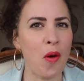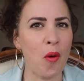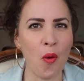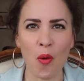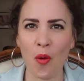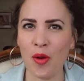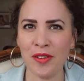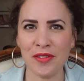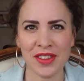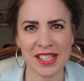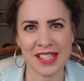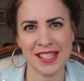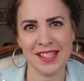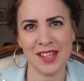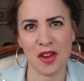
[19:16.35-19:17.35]
all of
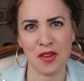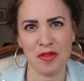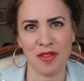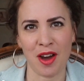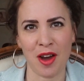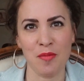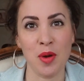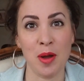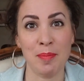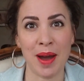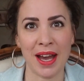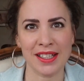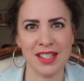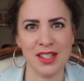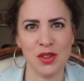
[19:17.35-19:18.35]
this is over and we're
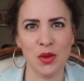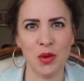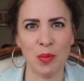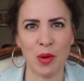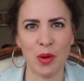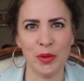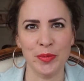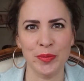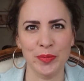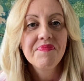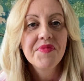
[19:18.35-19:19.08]
back to normal?